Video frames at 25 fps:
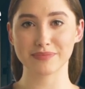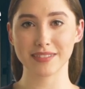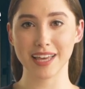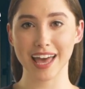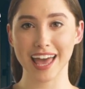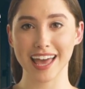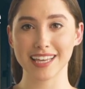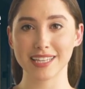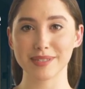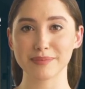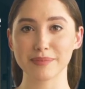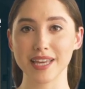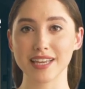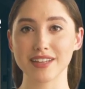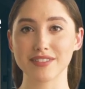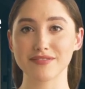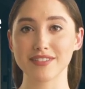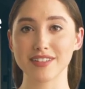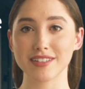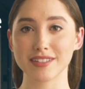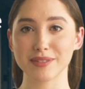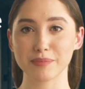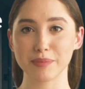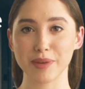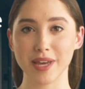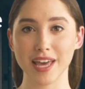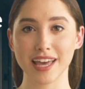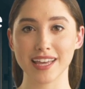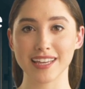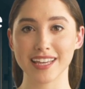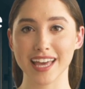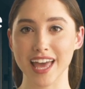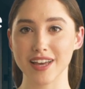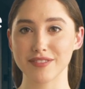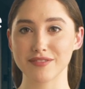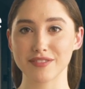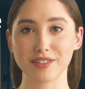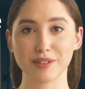Any benefits paid
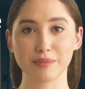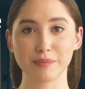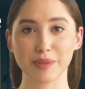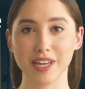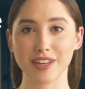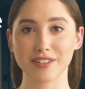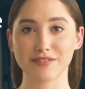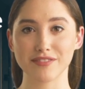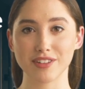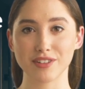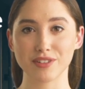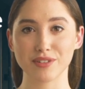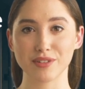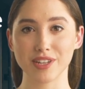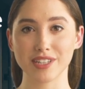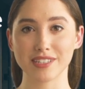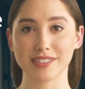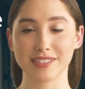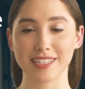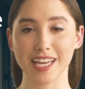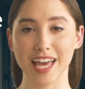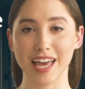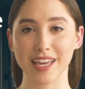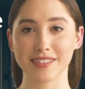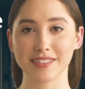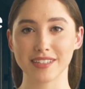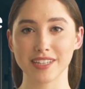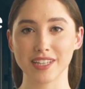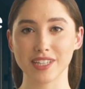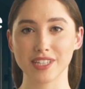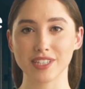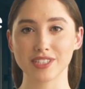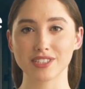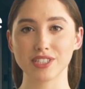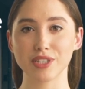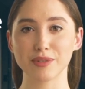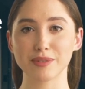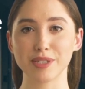after the beneficiary's death
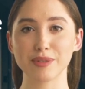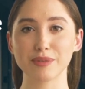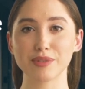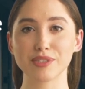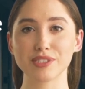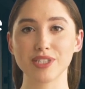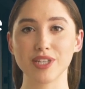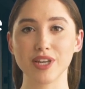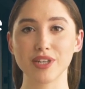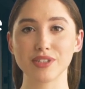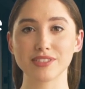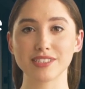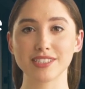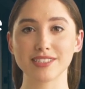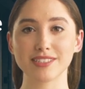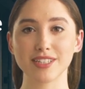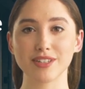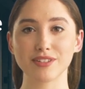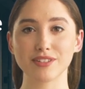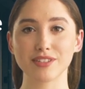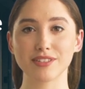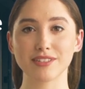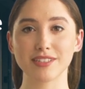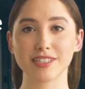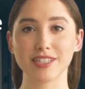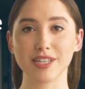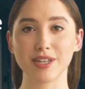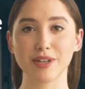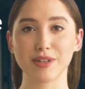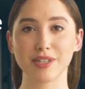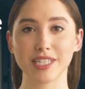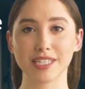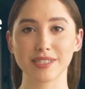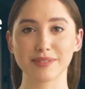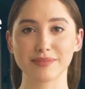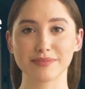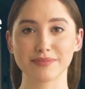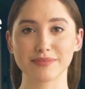should be returned to Social
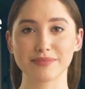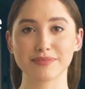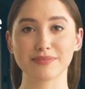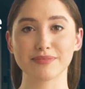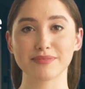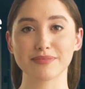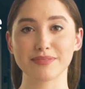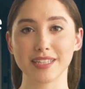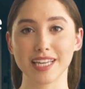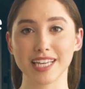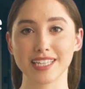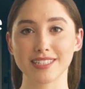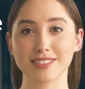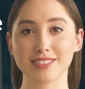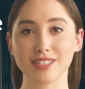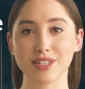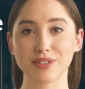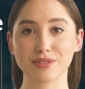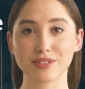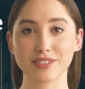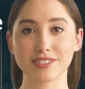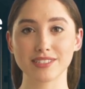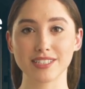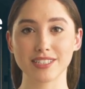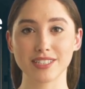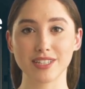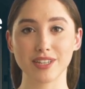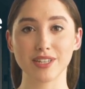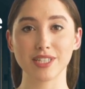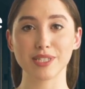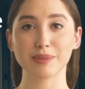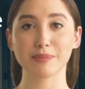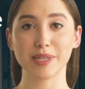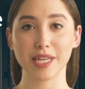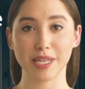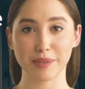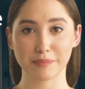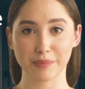Security. If Social
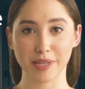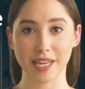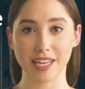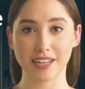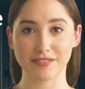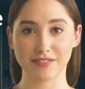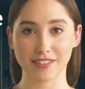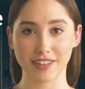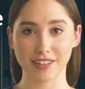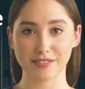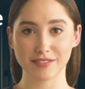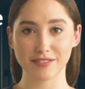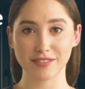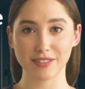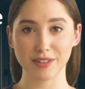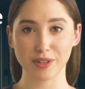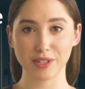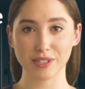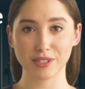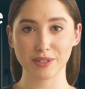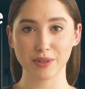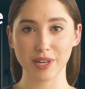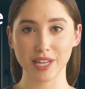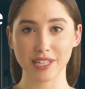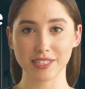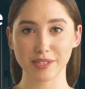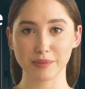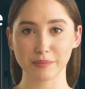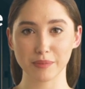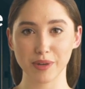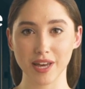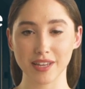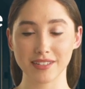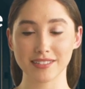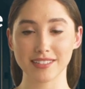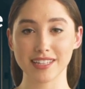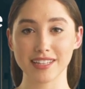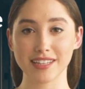Security paid benefits through a direct
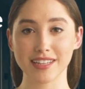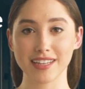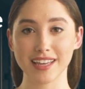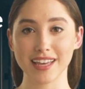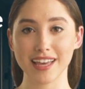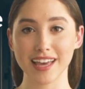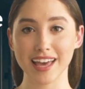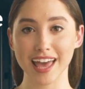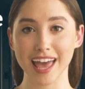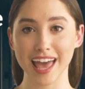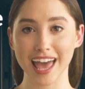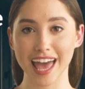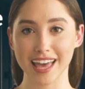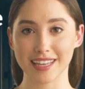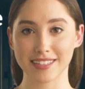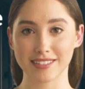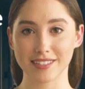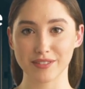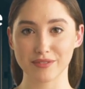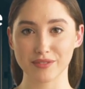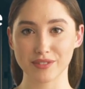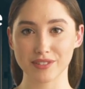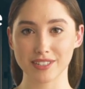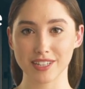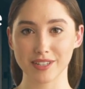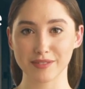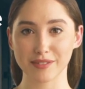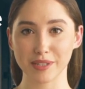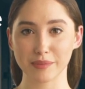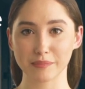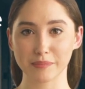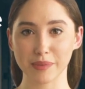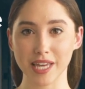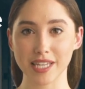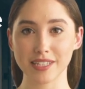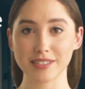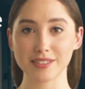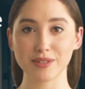deposit, ask a receiving
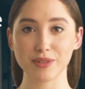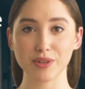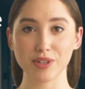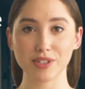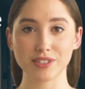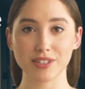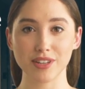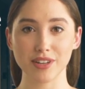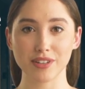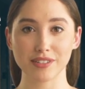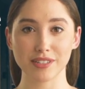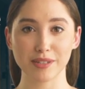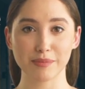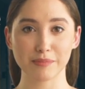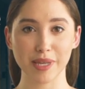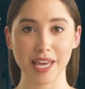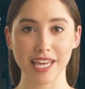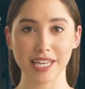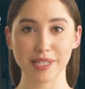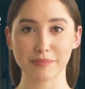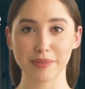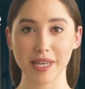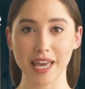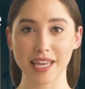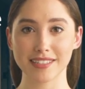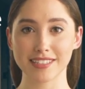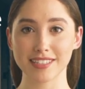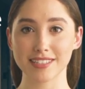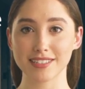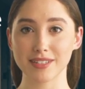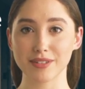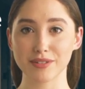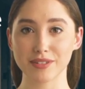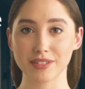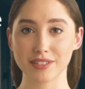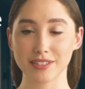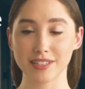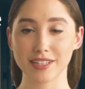bank to return the money back to
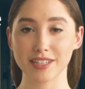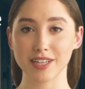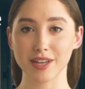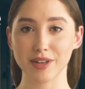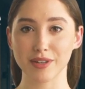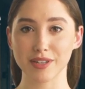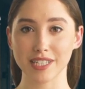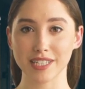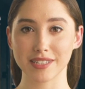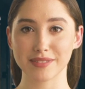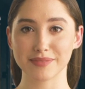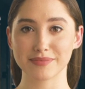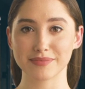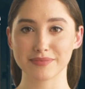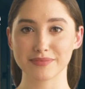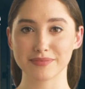Social Security.